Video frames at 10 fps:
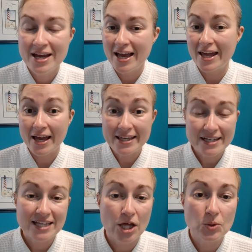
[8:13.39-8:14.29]
And I
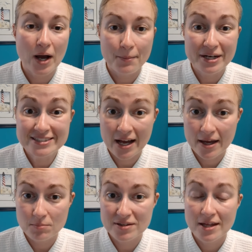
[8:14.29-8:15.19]
can't tell you how many
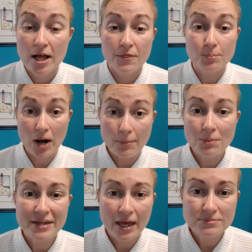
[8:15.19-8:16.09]
times the
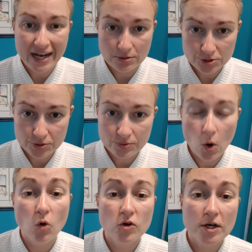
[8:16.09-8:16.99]
problem came down to
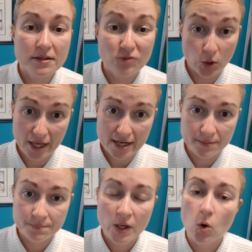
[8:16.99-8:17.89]
over
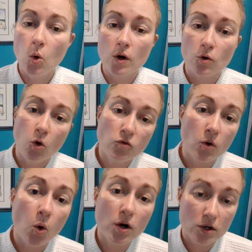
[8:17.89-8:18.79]
exfoliating
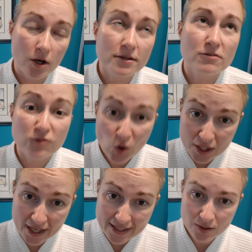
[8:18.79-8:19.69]
or
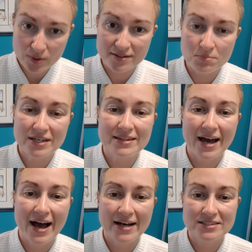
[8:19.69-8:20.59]
exfoliating with something that
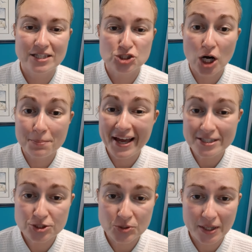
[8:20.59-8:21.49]
has a sharp
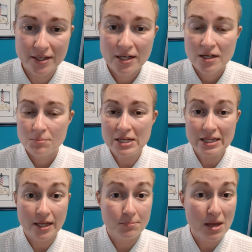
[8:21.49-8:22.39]
edge to it, meaning
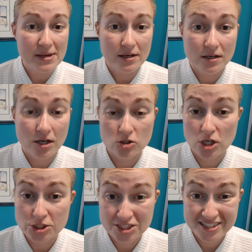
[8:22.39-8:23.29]
like maybe a
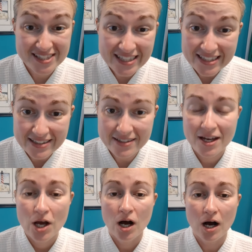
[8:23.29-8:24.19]
crushed seed,
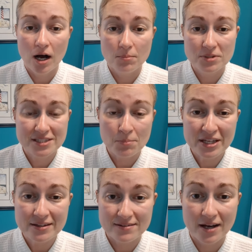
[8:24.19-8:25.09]
something
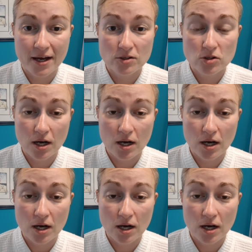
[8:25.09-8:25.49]
that's not